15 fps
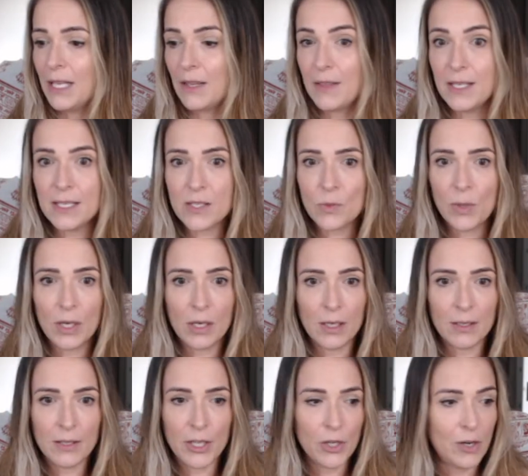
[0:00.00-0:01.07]
like this
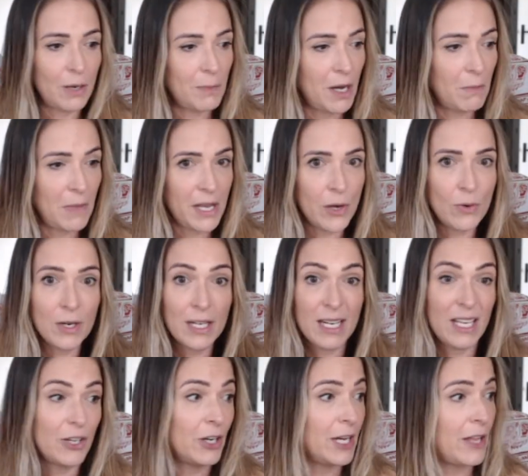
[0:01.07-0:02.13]
where, I'm on my own and
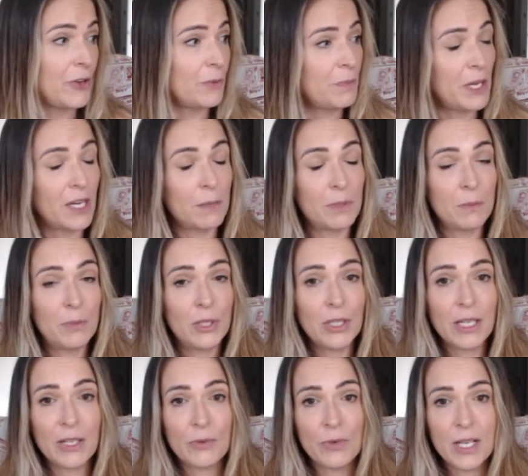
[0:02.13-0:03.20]
I could either pick up a
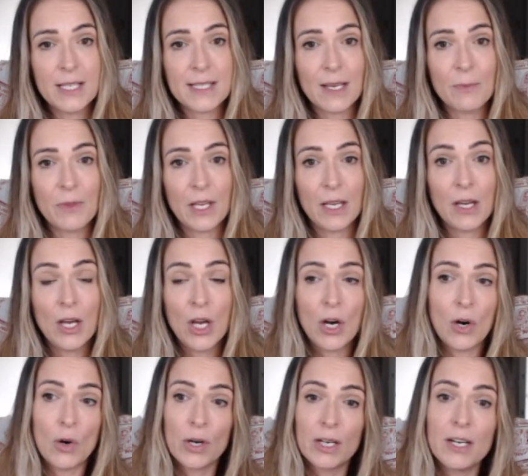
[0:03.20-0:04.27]
book and read something
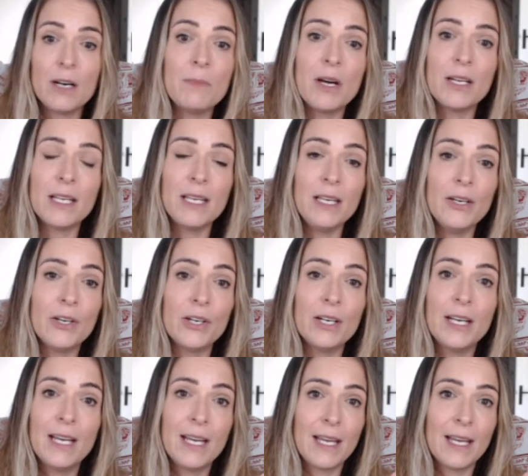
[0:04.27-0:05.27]
or come on here